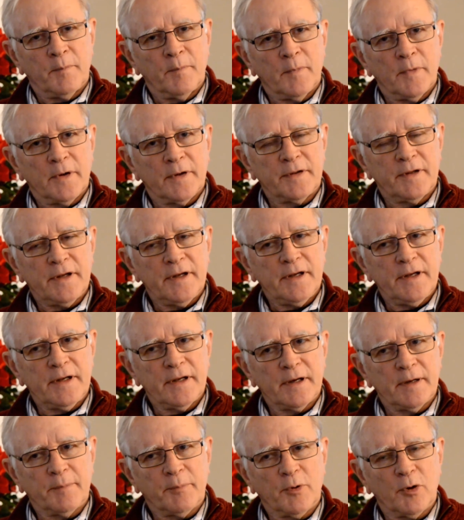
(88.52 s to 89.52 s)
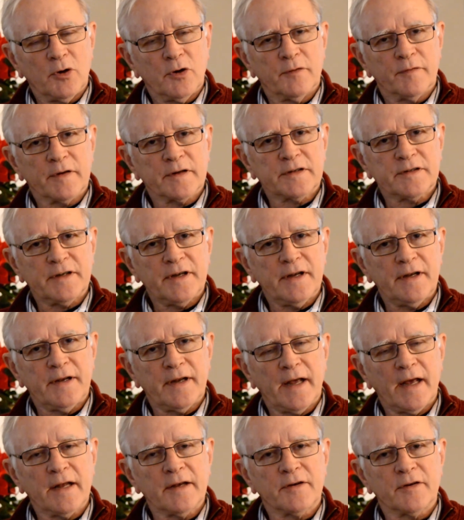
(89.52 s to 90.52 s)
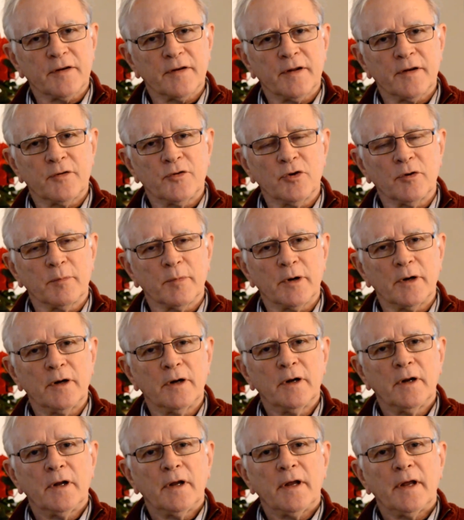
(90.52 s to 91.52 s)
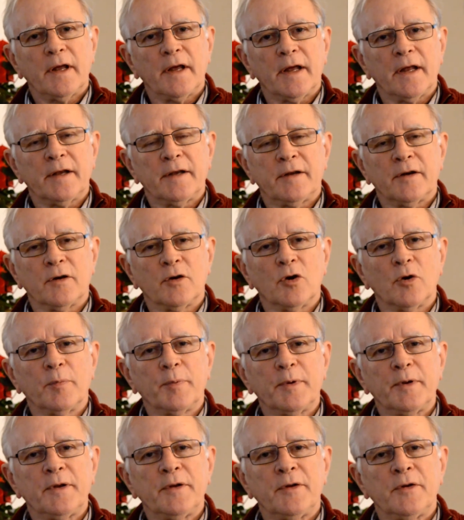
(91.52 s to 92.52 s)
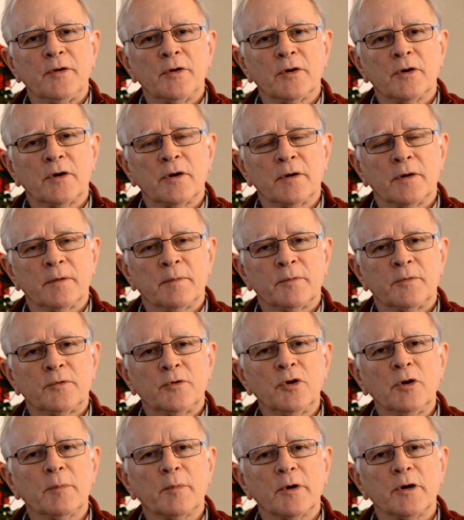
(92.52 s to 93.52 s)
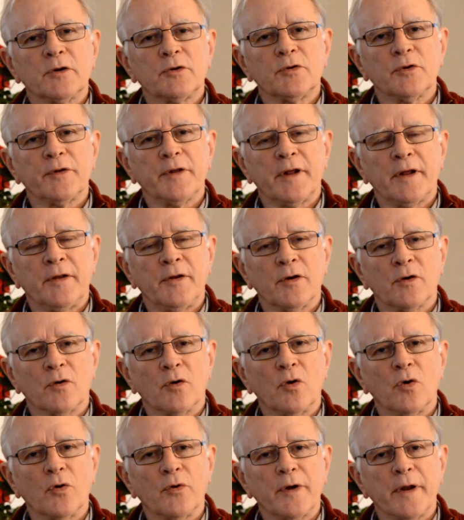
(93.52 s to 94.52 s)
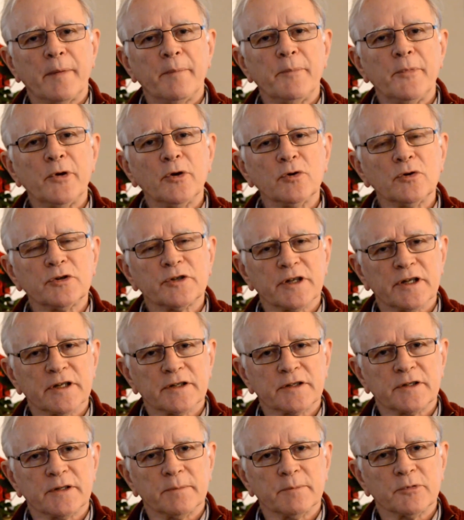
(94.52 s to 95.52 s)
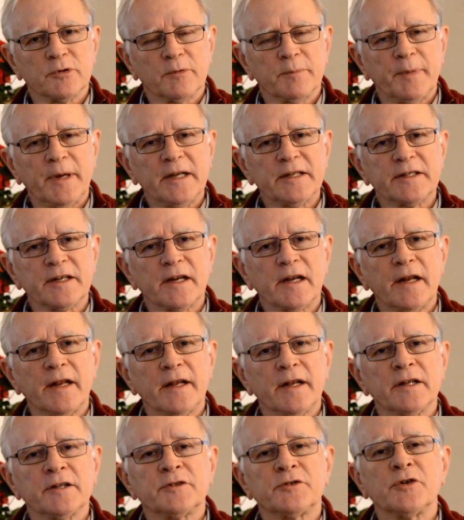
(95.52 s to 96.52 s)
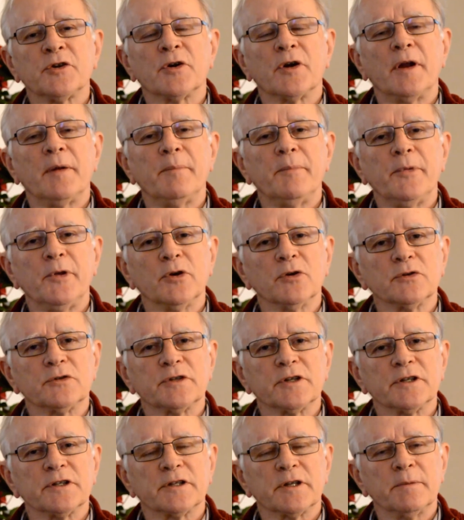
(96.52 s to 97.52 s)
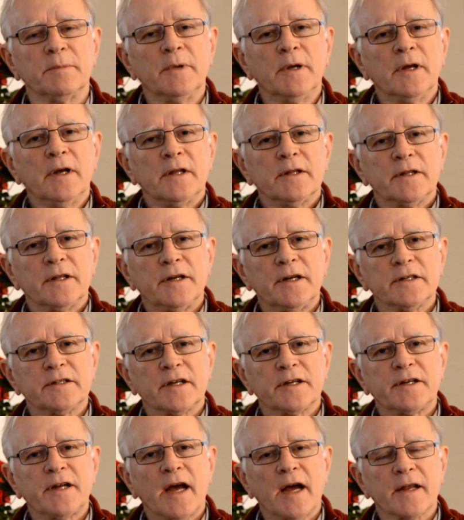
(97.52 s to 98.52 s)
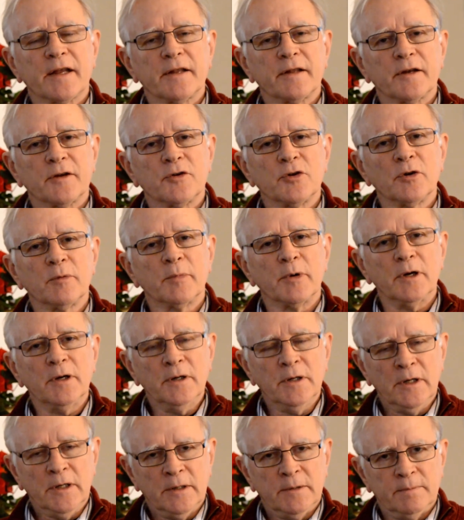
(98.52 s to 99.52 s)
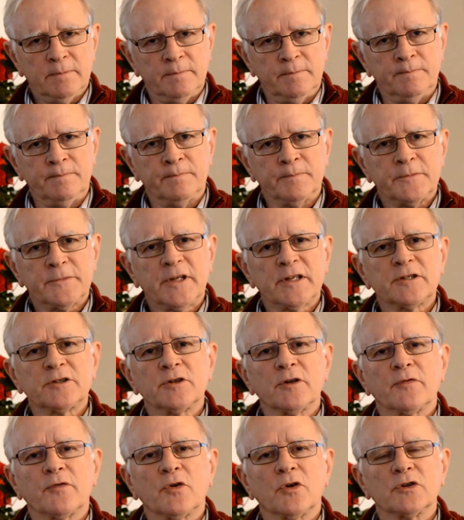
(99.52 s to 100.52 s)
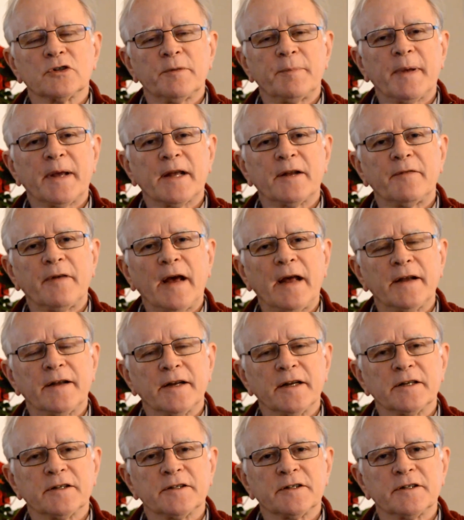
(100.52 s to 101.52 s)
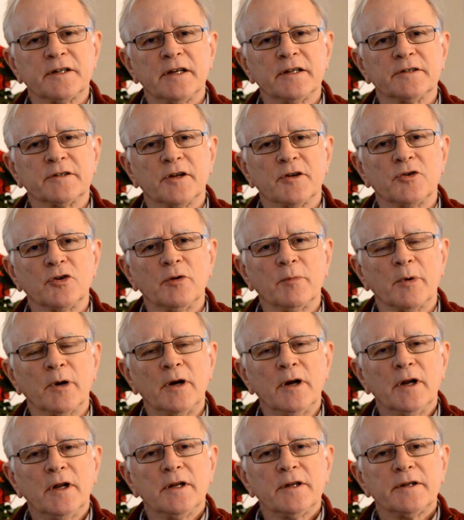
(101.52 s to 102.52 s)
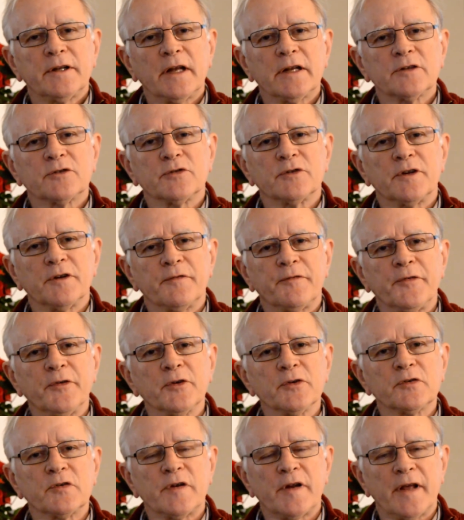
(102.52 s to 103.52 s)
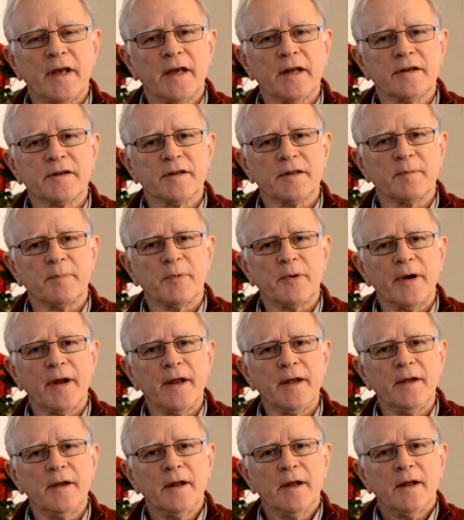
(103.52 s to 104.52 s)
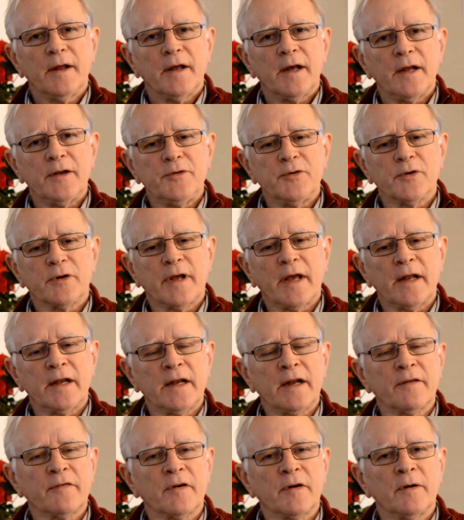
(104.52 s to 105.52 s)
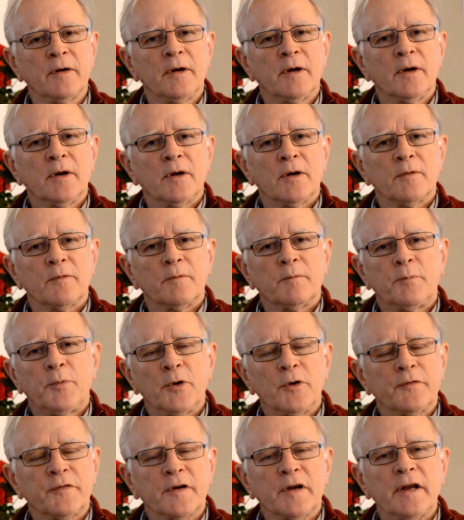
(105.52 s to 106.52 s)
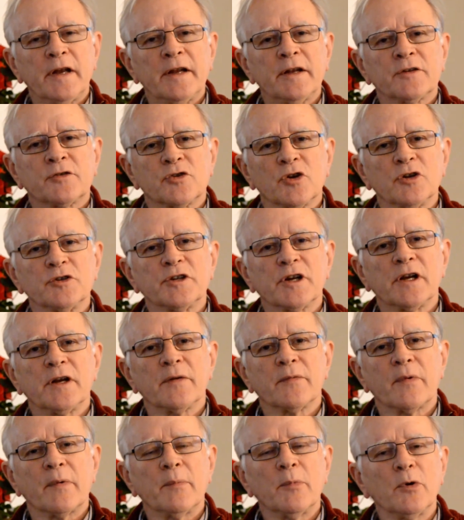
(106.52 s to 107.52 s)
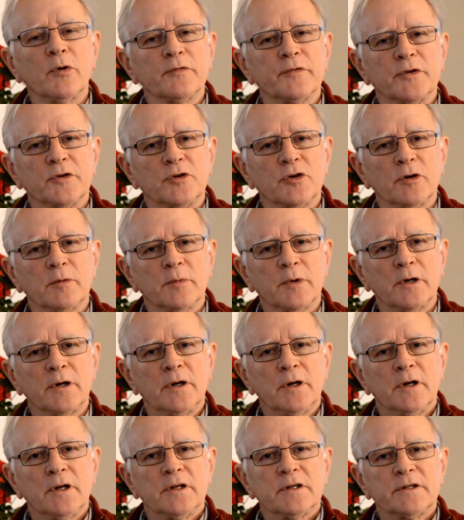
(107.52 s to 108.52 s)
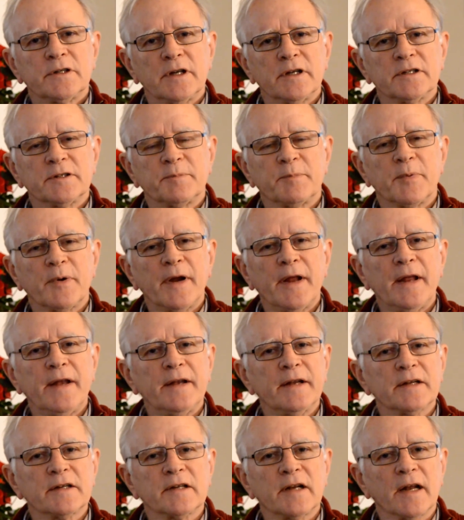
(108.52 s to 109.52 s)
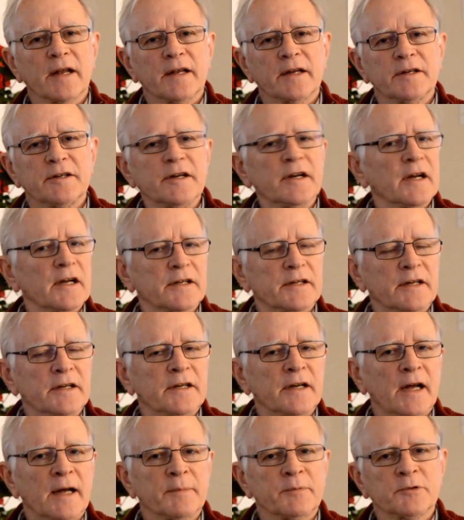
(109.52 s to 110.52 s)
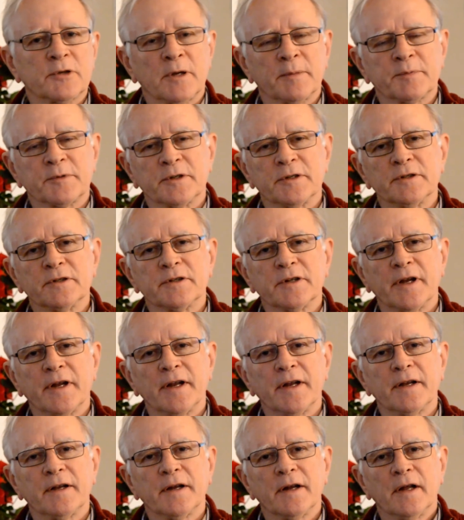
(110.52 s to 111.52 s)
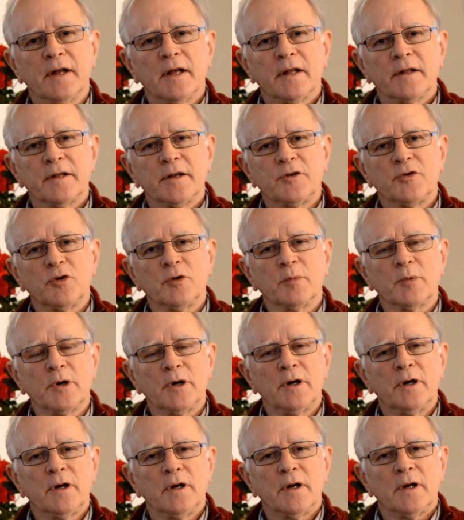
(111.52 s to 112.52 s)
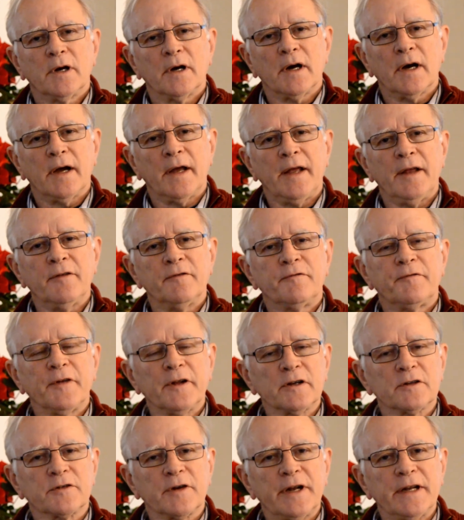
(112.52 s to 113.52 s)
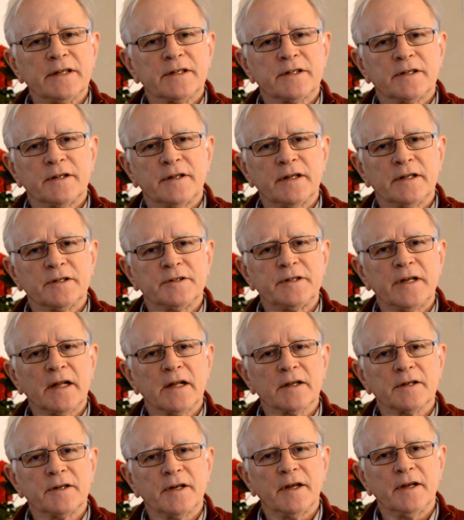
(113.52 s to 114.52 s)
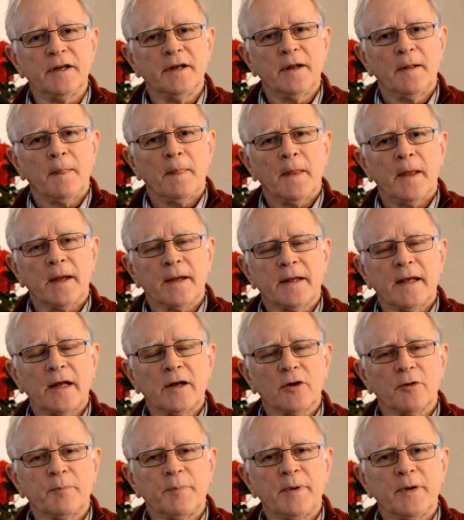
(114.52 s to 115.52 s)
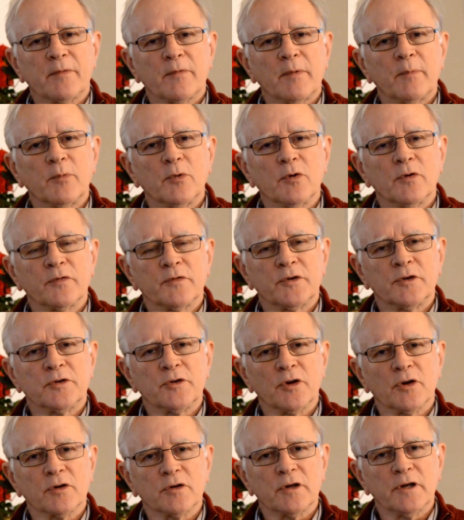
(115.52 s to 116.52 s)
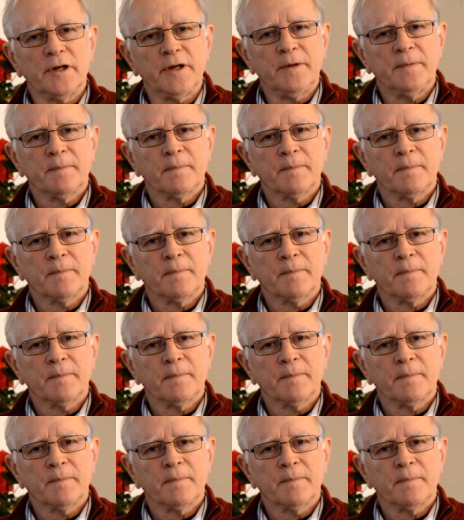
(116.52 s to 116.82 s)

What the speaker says: polio vaccine enter the tumor and open your tumor to your own immune system. So basically, it's your immune system that is attacking the tumor. This is, of course, a big advantage since the tumor tends to diffusely enter the brain and you can never perfectly surgically remove the tumor since brain is like a gelatin type substance and the tumor infiltrates this gelatin and cannot be removed totally.